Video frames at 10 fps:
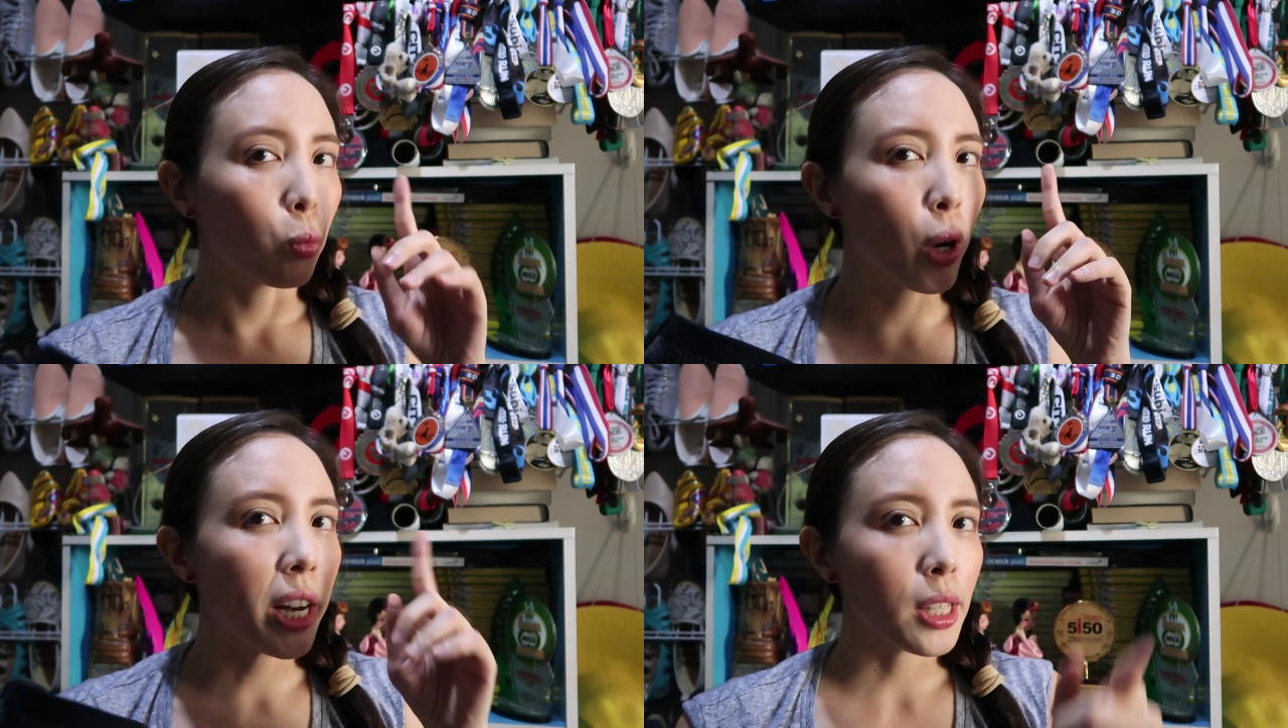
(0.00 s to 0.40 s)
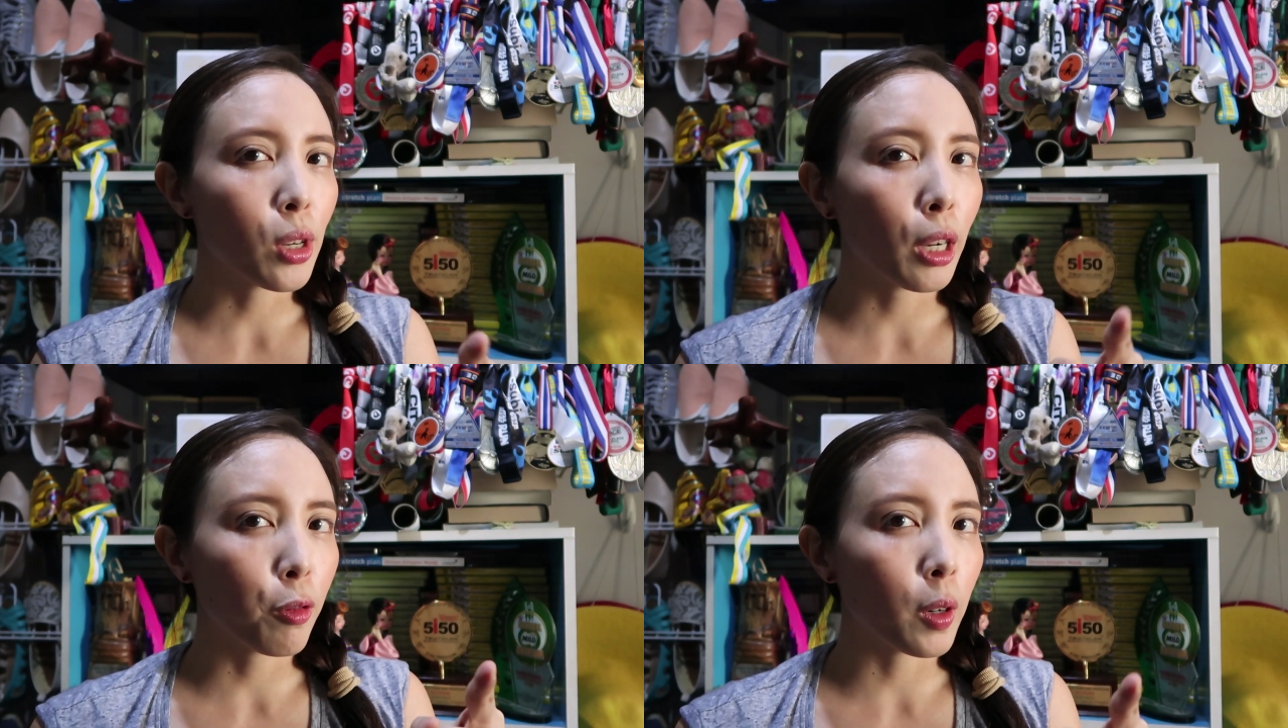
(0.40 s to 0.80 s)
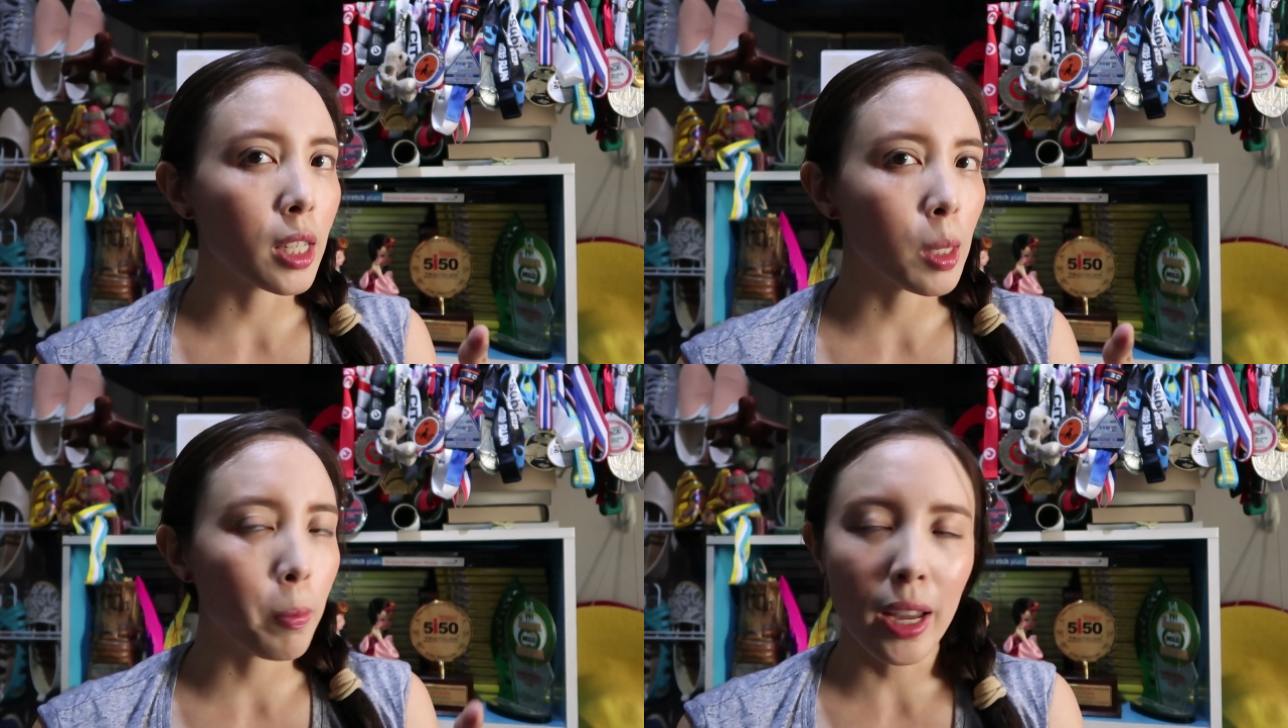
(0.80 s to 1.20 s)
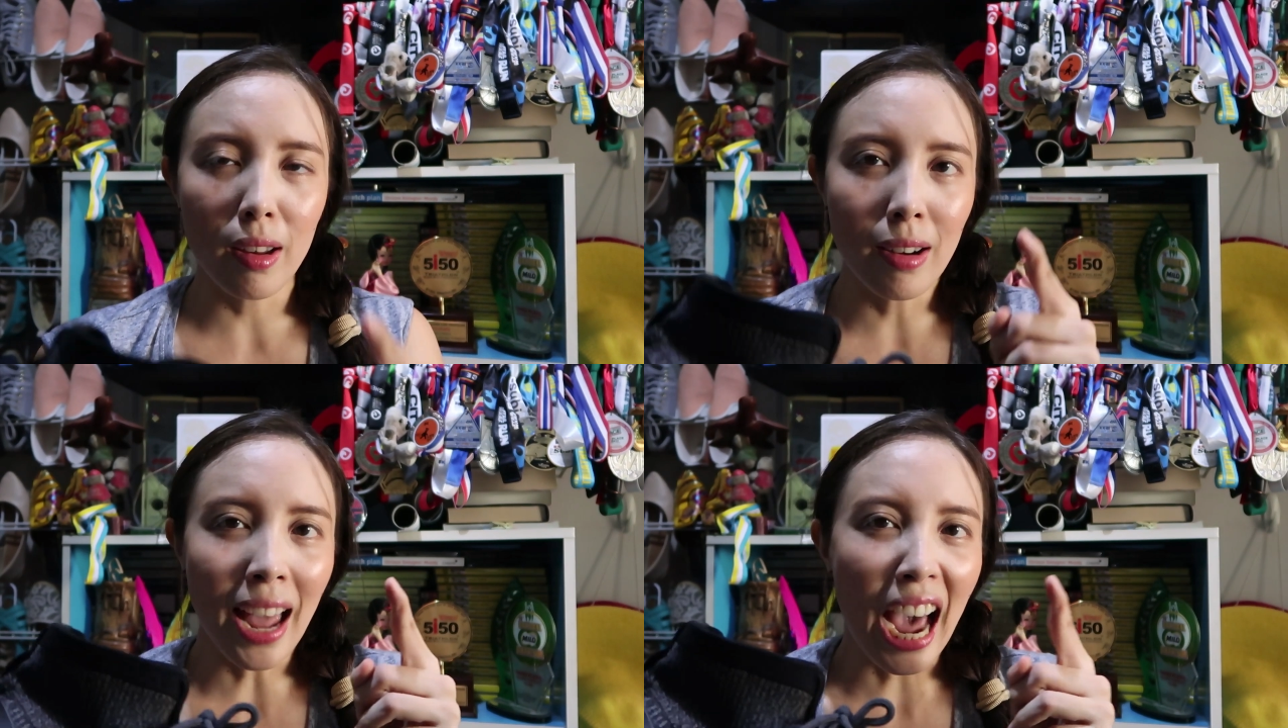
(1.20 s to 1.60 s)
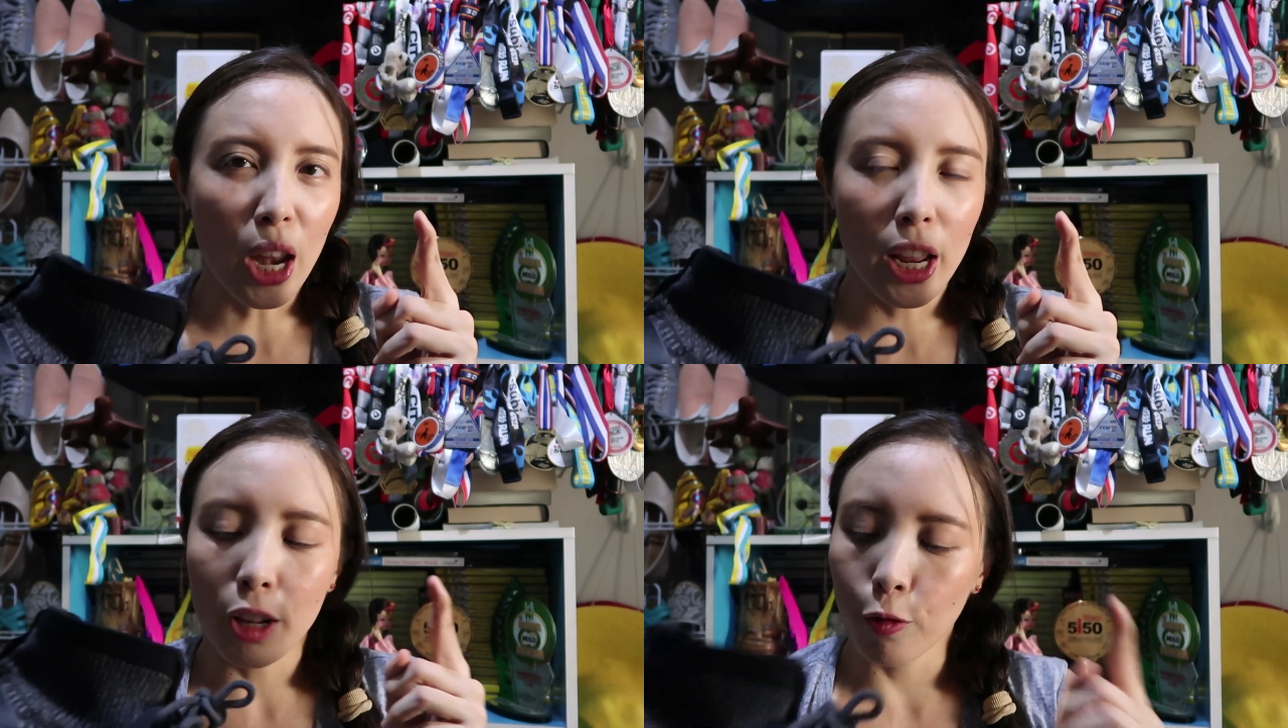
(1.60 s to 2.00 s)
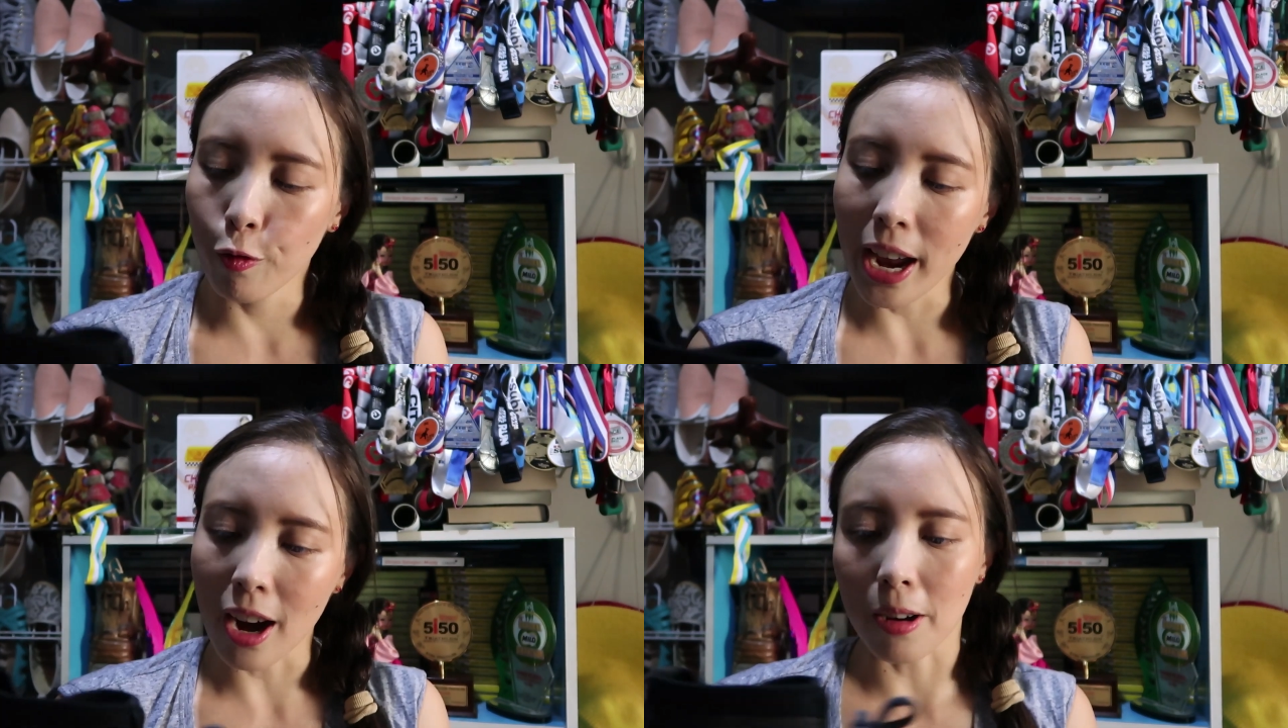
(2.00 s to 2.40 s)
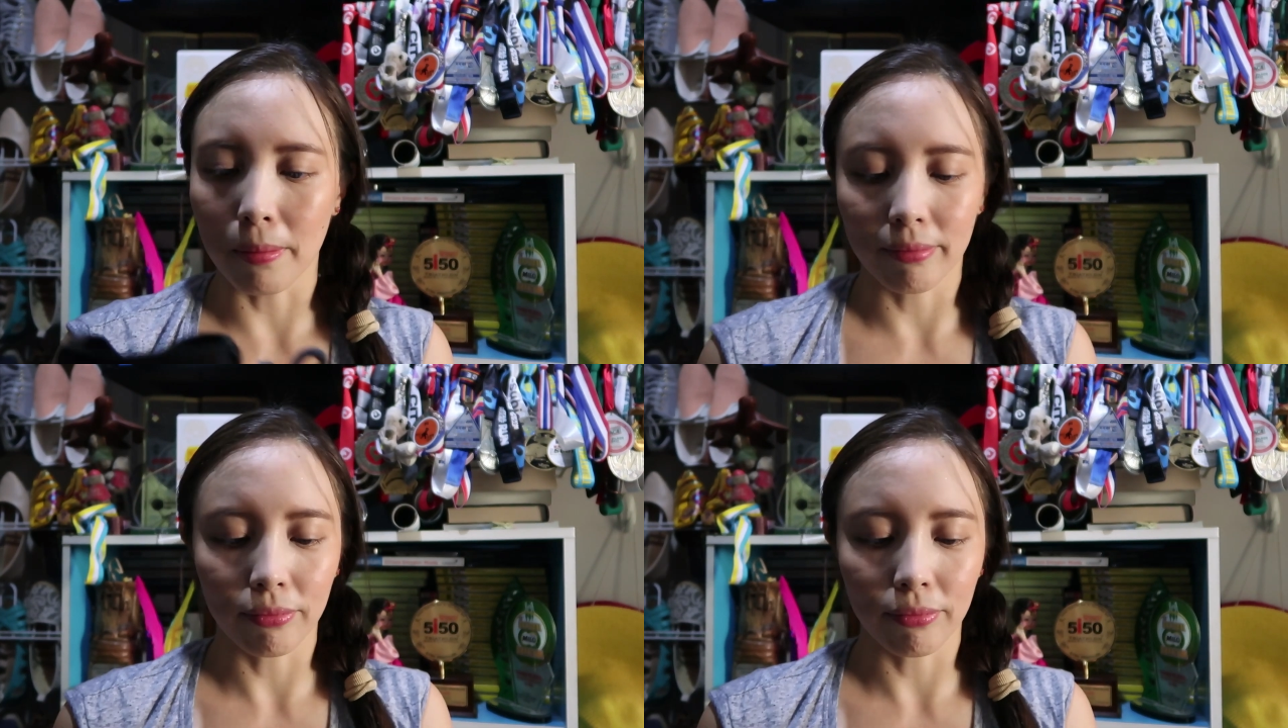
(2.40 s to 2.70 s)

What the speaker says: When I took it for a spin, how did it fare?